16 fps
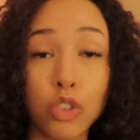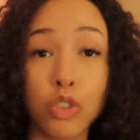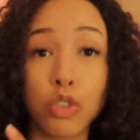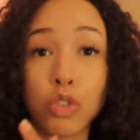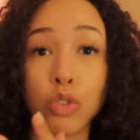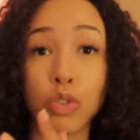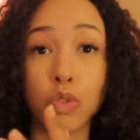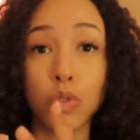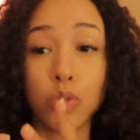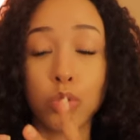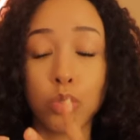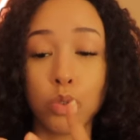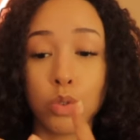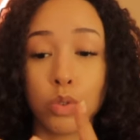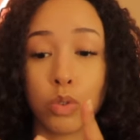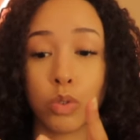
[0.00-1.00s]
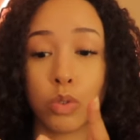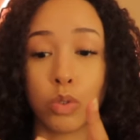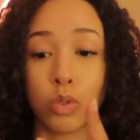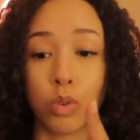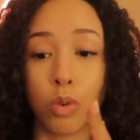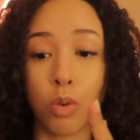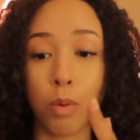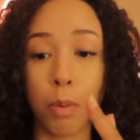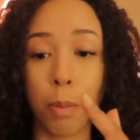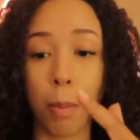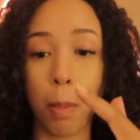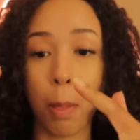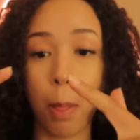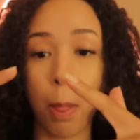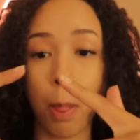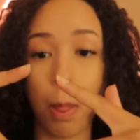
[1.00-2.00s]

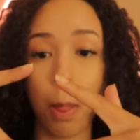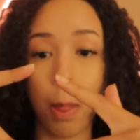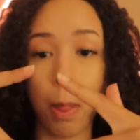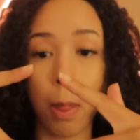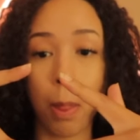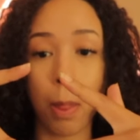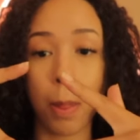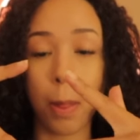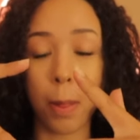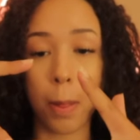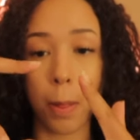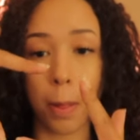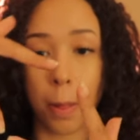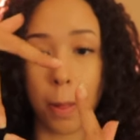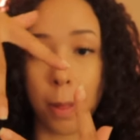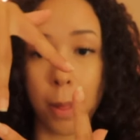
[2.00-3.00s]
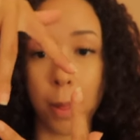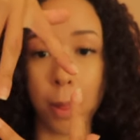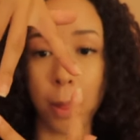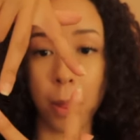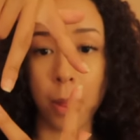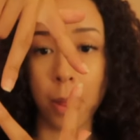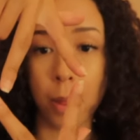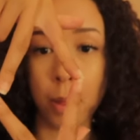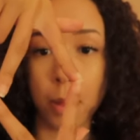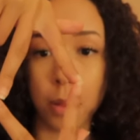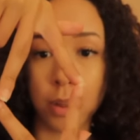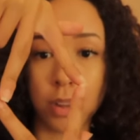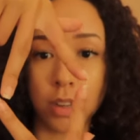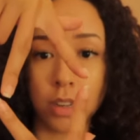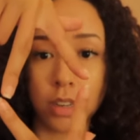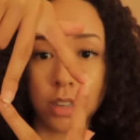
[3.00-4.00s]

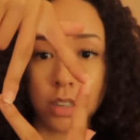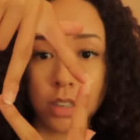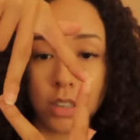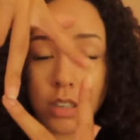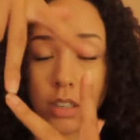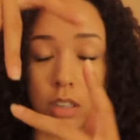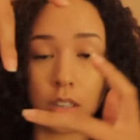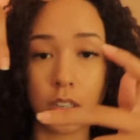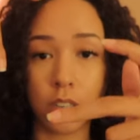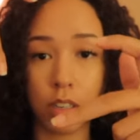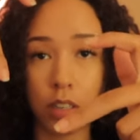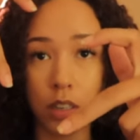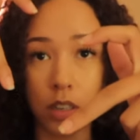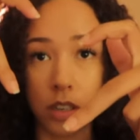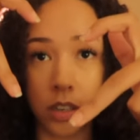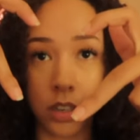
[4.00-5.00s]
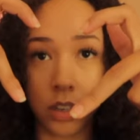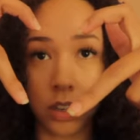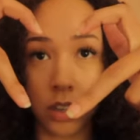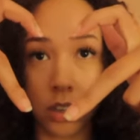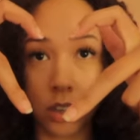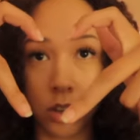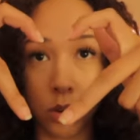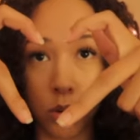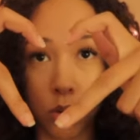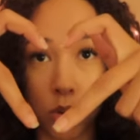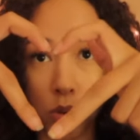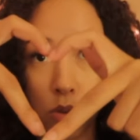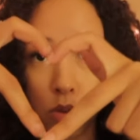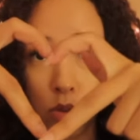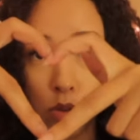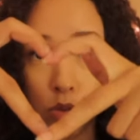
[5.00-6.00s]

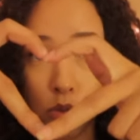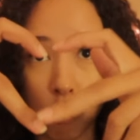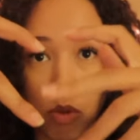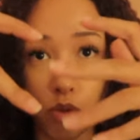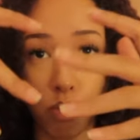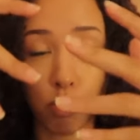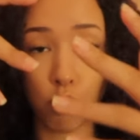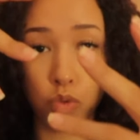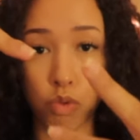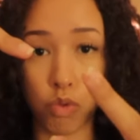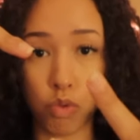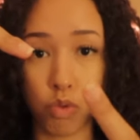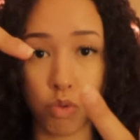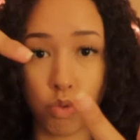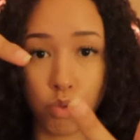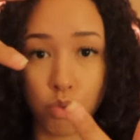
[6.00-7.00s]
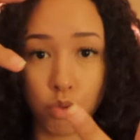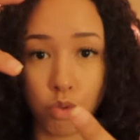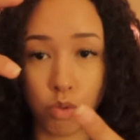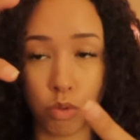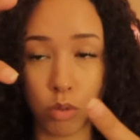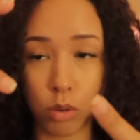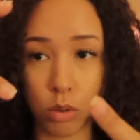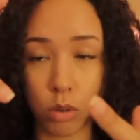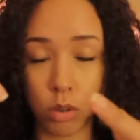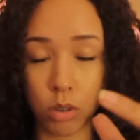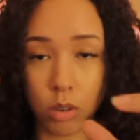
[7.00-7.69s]
Nobody speaks.